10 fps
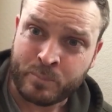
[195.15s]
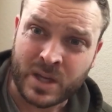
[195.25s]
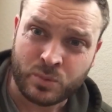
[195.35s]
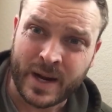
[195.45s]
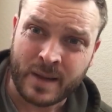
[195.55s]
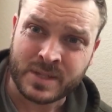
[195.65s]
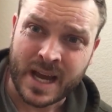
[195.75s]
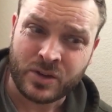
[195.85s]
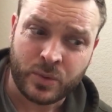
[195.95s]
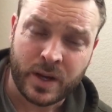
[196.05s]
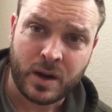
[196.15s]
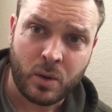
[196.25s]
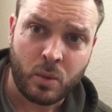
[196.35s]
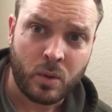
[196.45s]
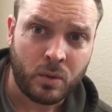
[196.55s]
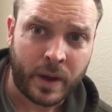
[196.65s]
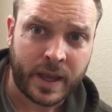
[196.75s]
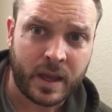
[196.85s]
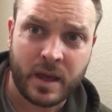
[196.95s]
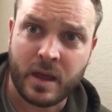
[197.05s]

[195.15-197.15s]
because when it comes down to it, like,